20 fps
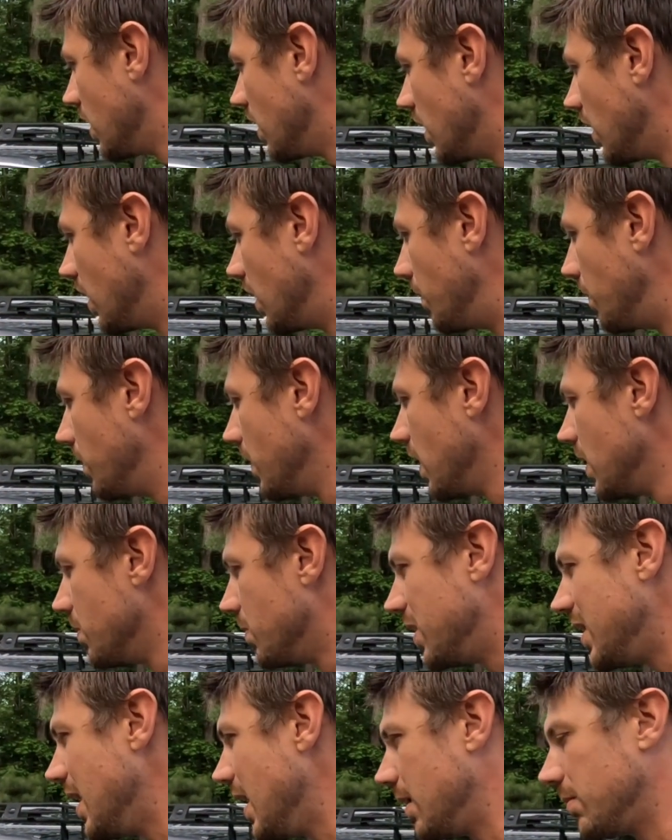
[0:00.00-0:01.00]
But
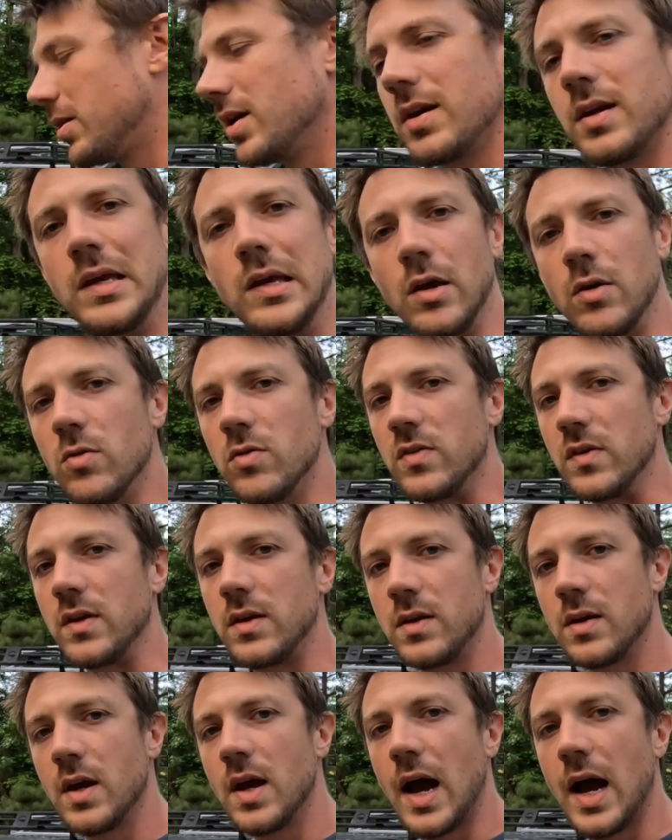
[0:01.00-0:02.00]
yeah, I'm going to use
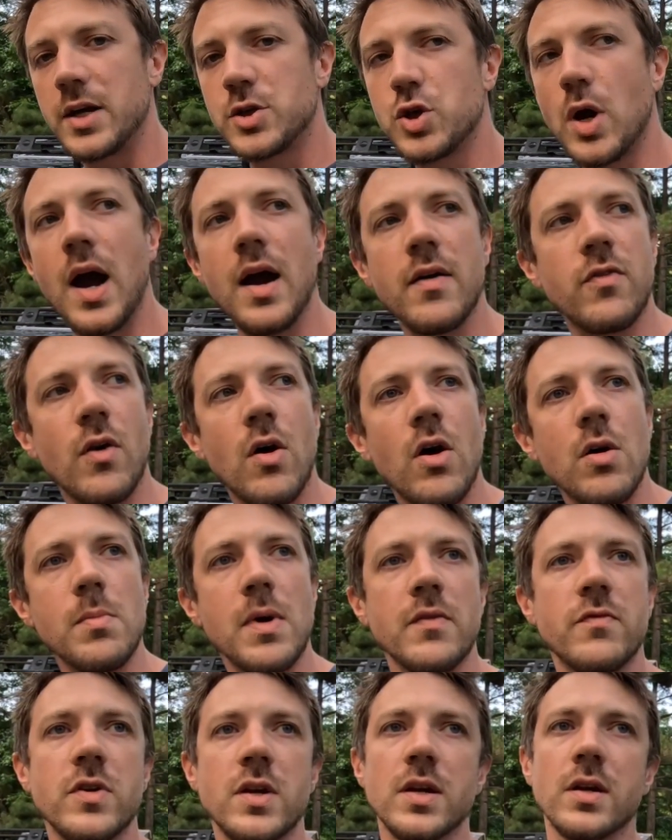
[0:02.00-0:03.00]
it. I drive all
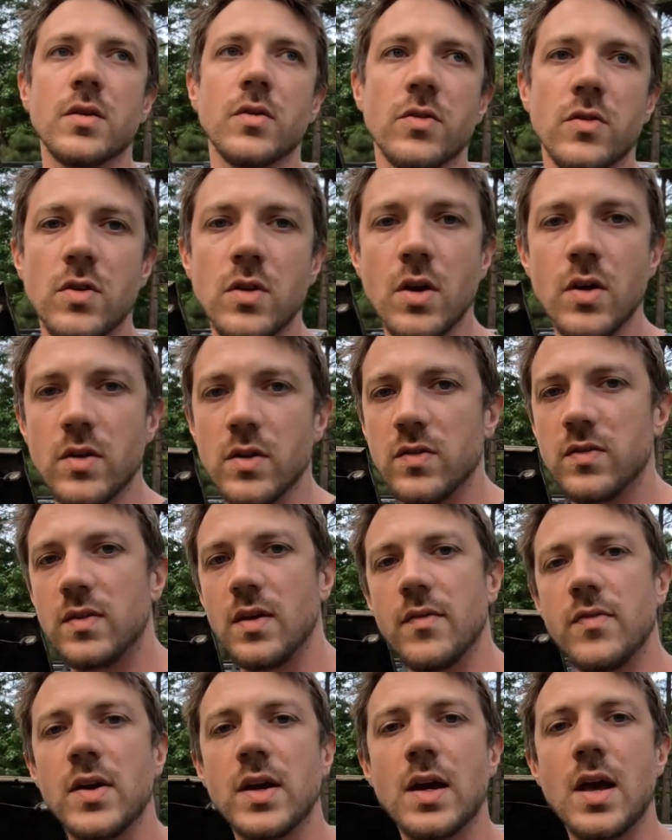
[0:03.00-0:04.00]
my vehicles, you know, the
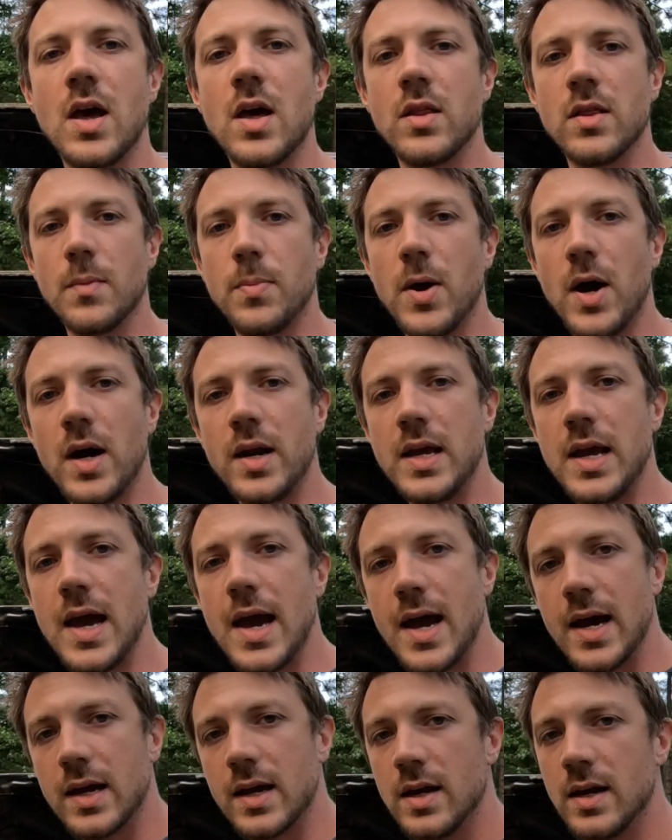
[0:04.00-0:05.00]
Civic, the
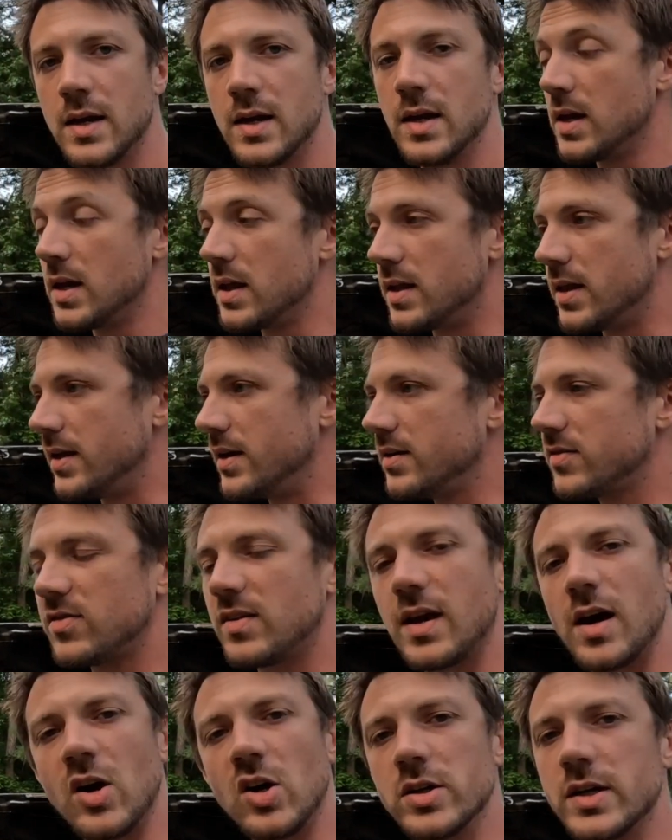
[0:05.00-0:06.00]
Pontiac,
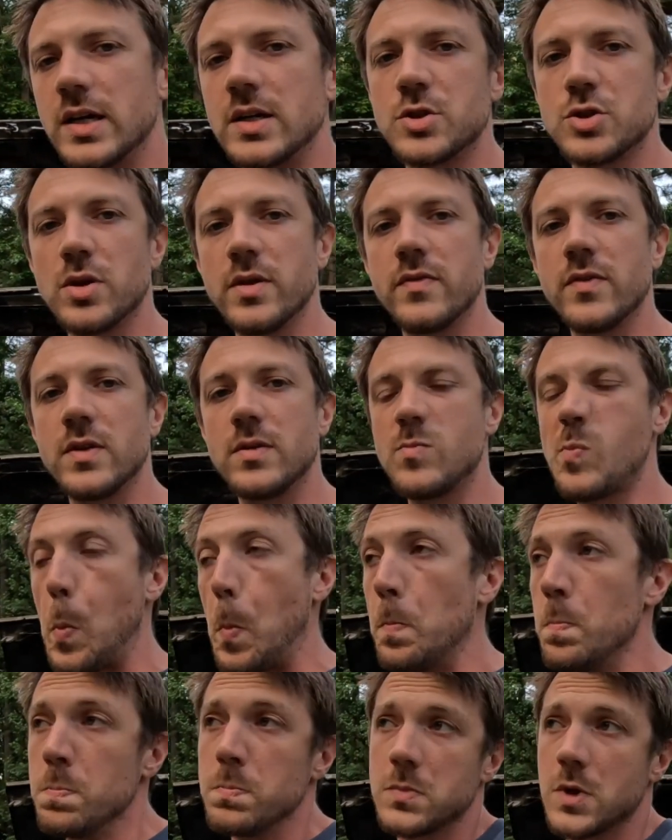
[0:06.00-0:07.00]
they all get driven
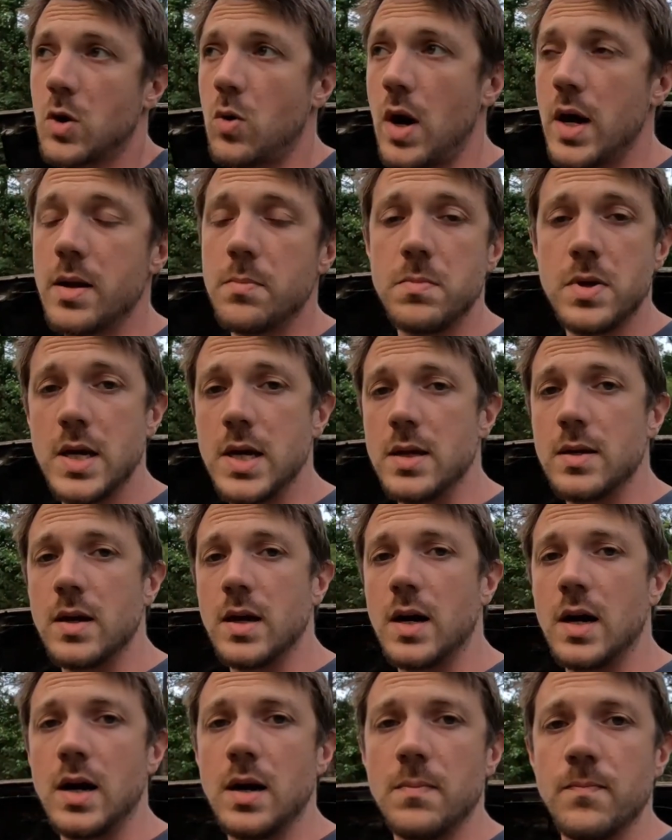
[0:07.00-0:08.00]
quite a bit,
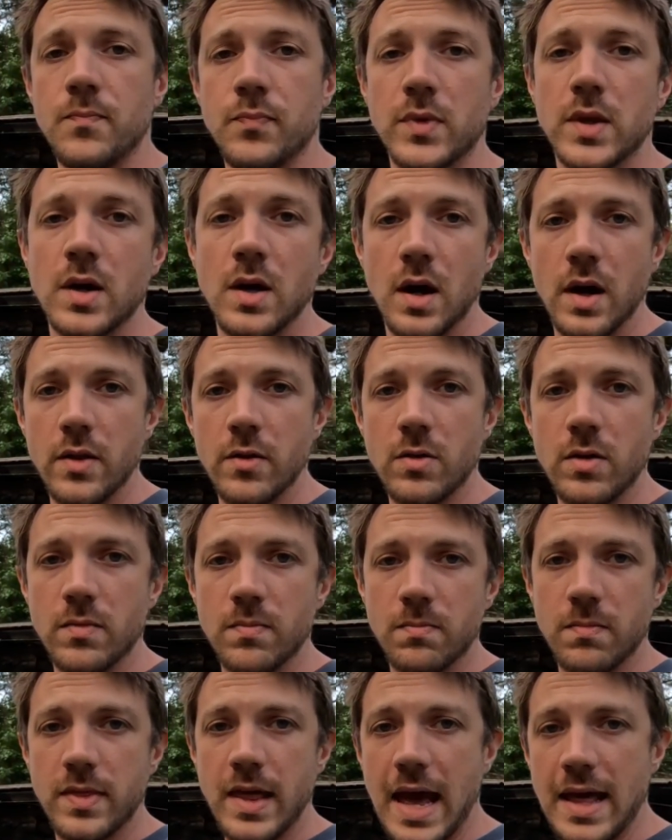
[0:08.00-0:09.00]
other
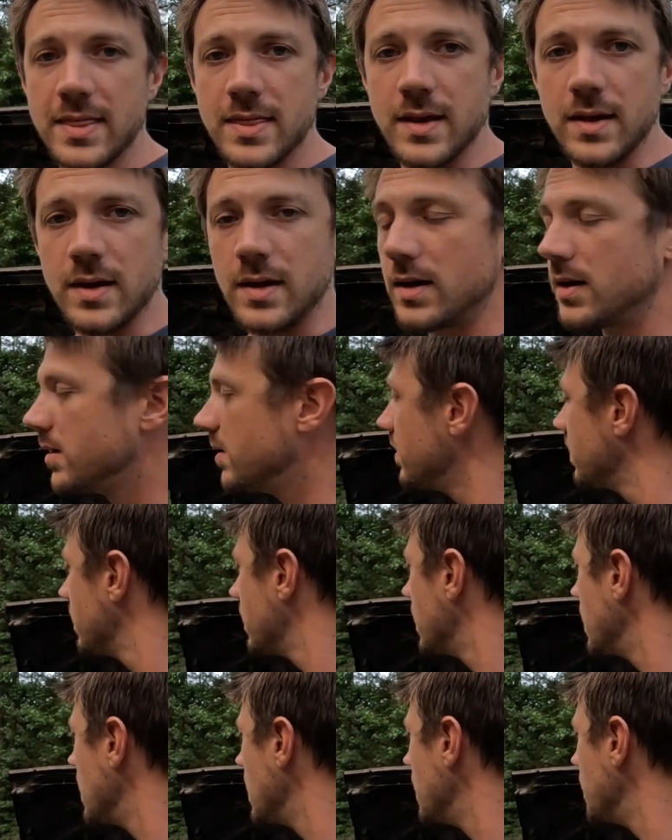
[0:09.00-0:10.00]
than that thing,
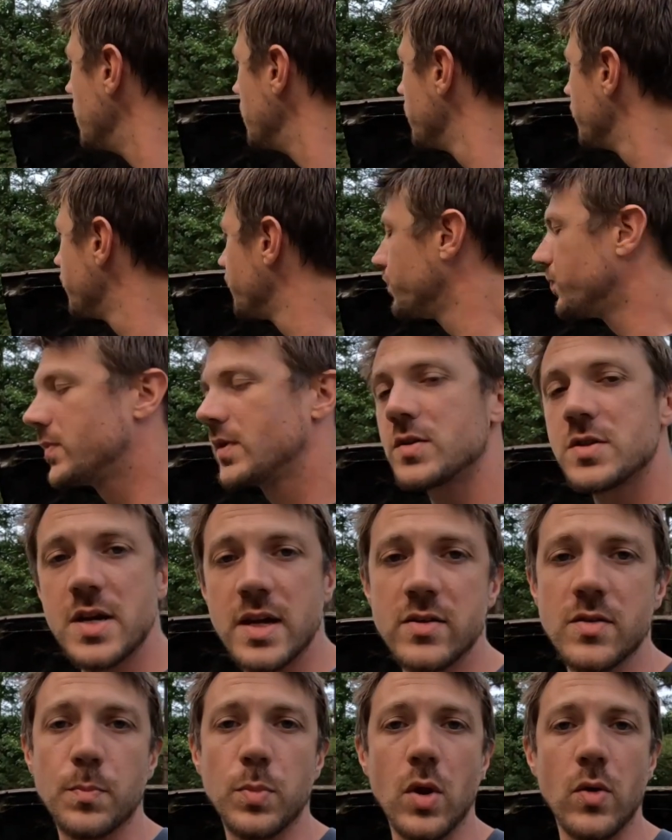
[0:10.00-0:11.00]
which
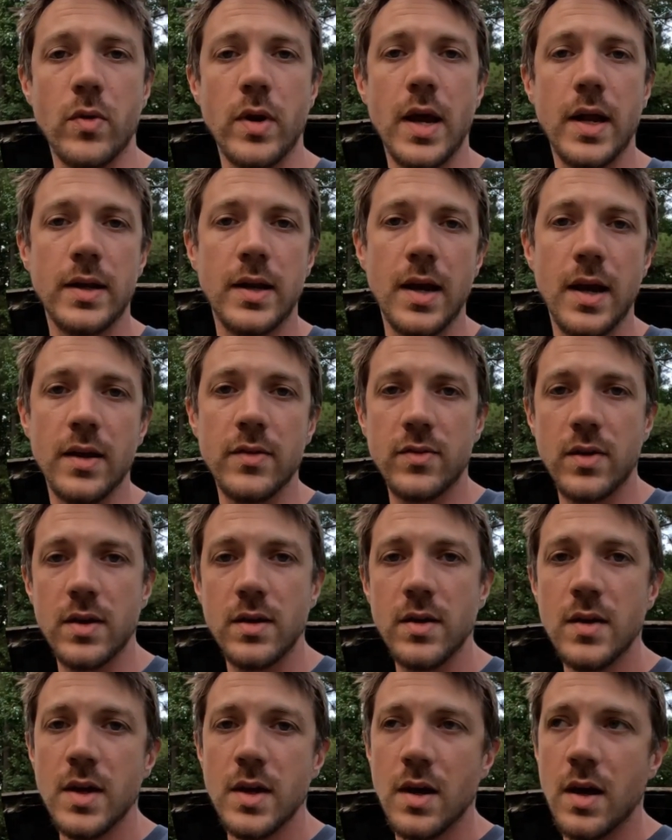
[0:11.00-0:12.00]
has a blown head gasket.
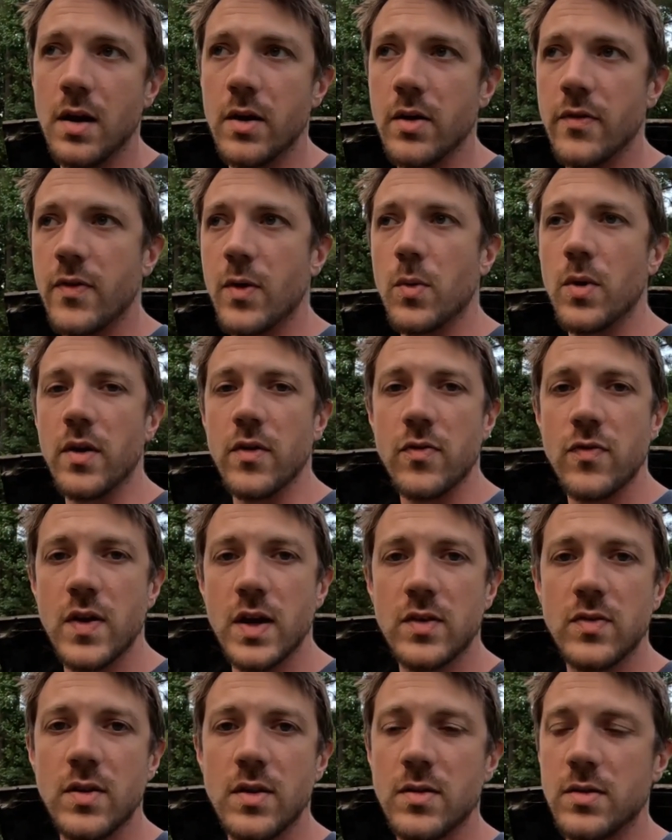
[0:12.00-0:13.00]
I don't know if I want to
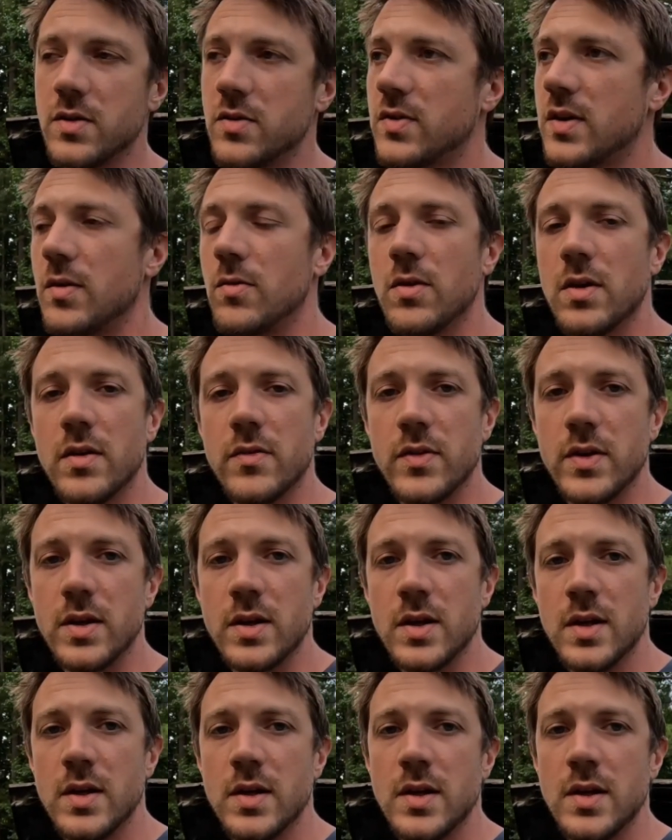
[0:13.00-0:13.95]
fix it or just get rid of it.